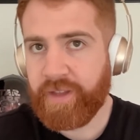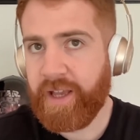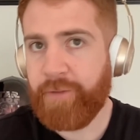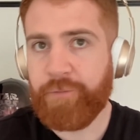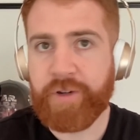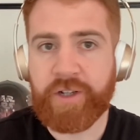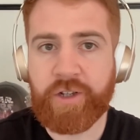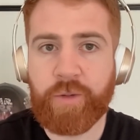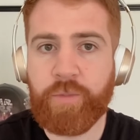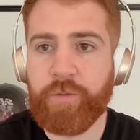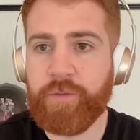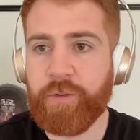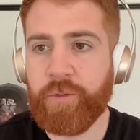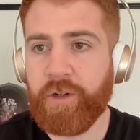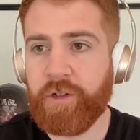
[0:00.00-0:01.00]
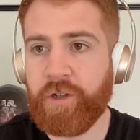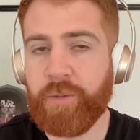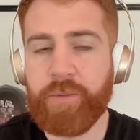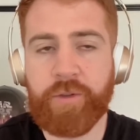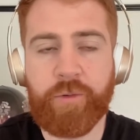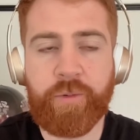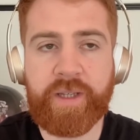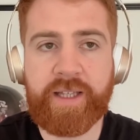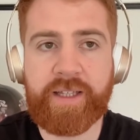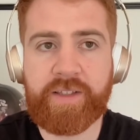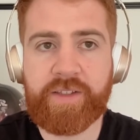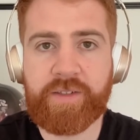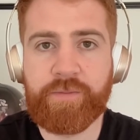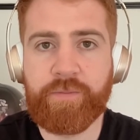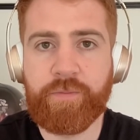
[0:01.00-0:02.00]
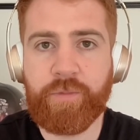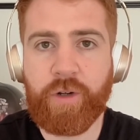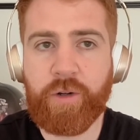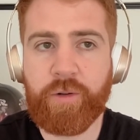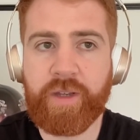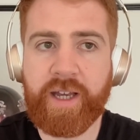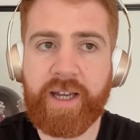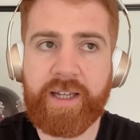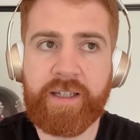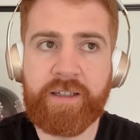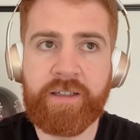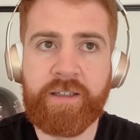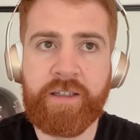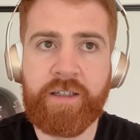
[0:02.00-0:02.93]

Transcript: every couple of weeks. Okay.